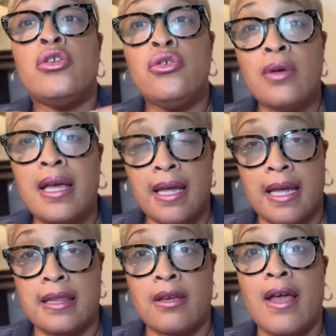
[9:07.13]
You can
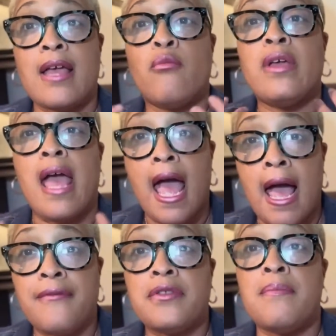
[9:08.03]
get there, and we
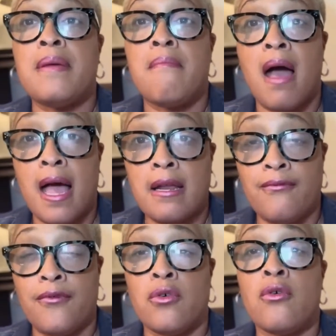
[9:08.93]
have to be
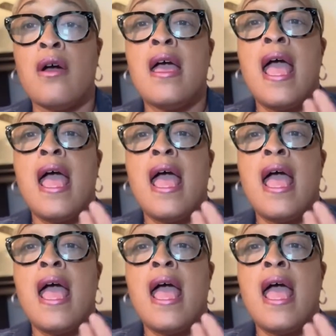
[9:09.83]
mindful